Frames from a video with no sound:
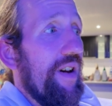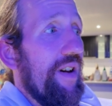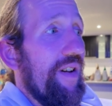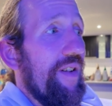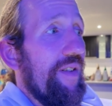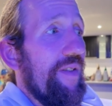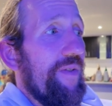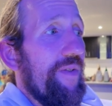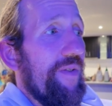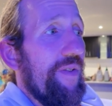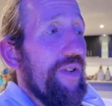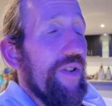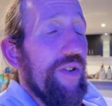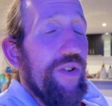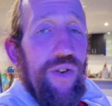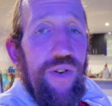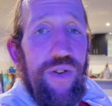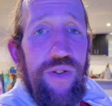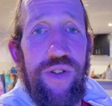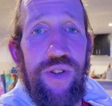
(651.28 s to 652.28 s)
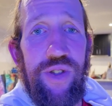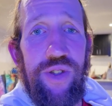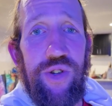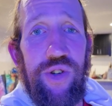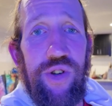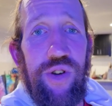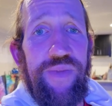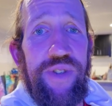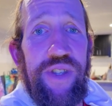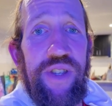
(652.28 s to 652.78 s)
I've gone to the
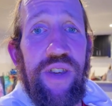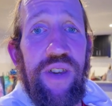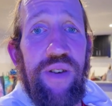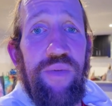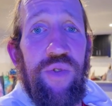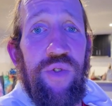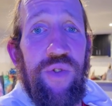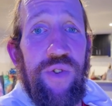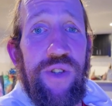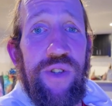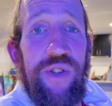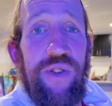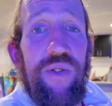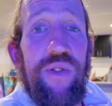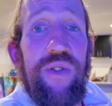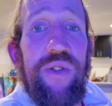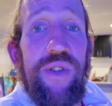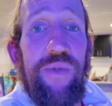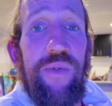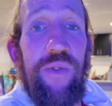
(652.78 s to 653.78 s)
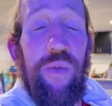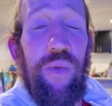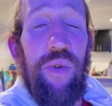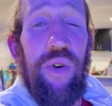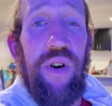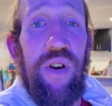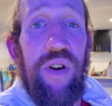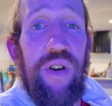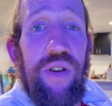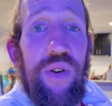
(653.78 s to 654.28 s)
shops to get more socks for
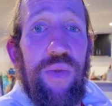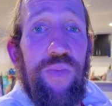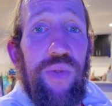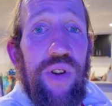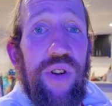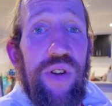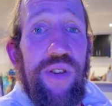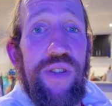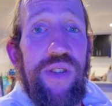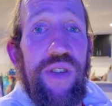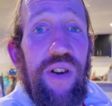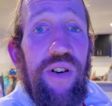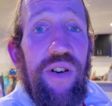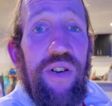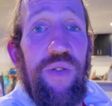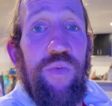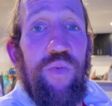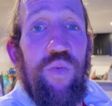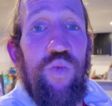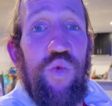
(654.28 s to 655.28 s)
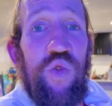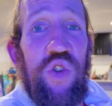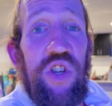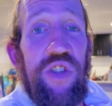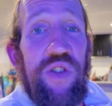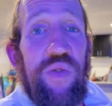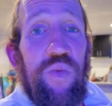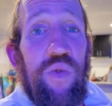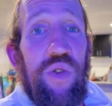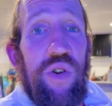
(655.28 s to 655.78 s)
work because I
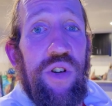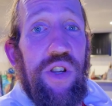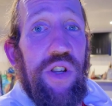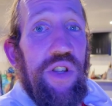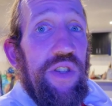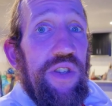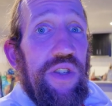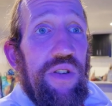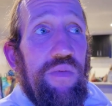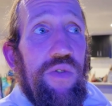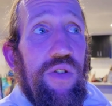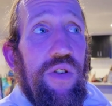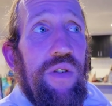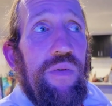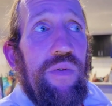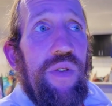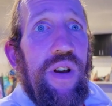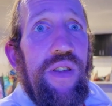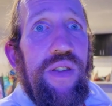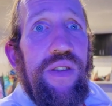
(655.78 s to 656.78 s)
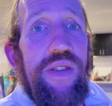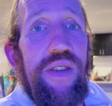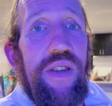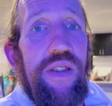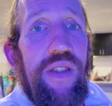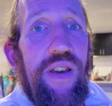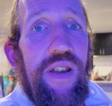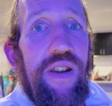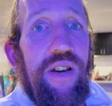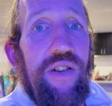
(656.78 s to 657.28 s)
just wanted some new ones.
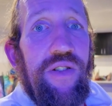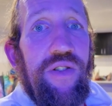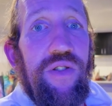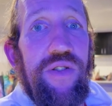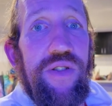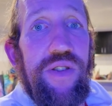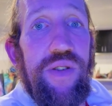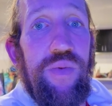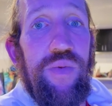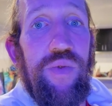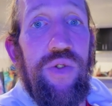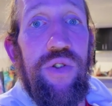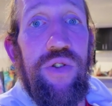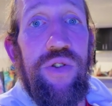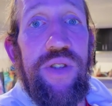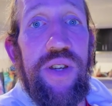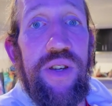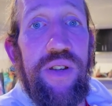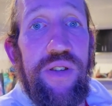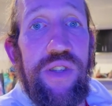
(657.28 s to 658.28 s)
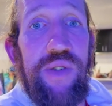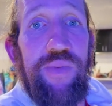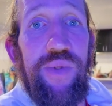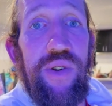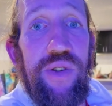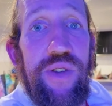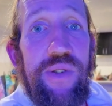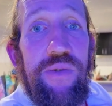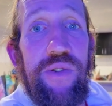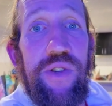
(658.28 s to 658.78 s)
And then I got some new tennis
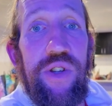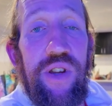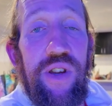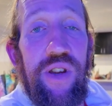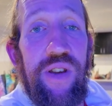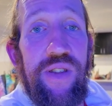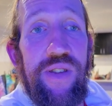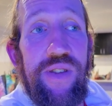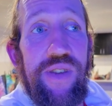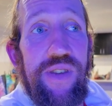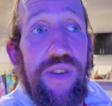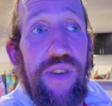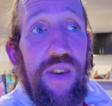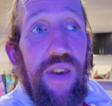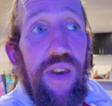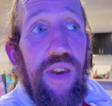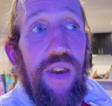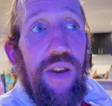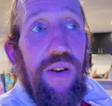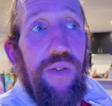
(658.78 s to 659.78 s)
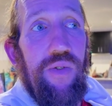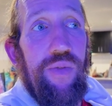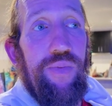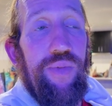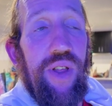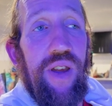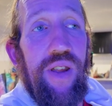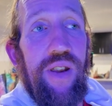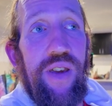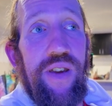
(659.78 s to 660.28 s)
balls for chance. We
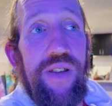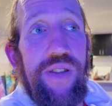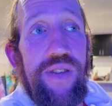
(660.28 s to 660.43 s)
played